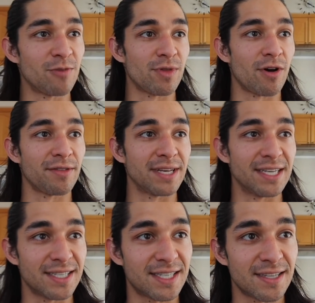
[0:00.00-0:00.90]
in with all
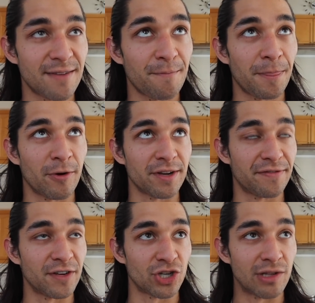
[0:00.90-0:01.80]
these
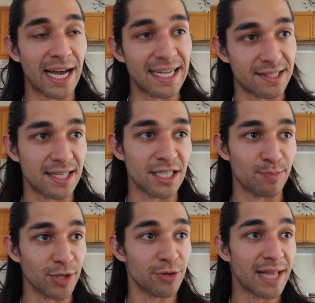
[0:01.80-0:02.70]
artificial lights,
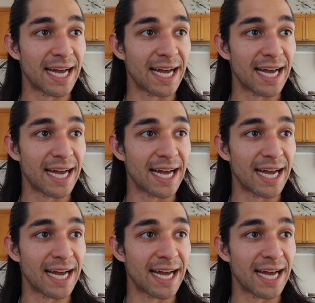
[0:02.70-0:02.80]
these blue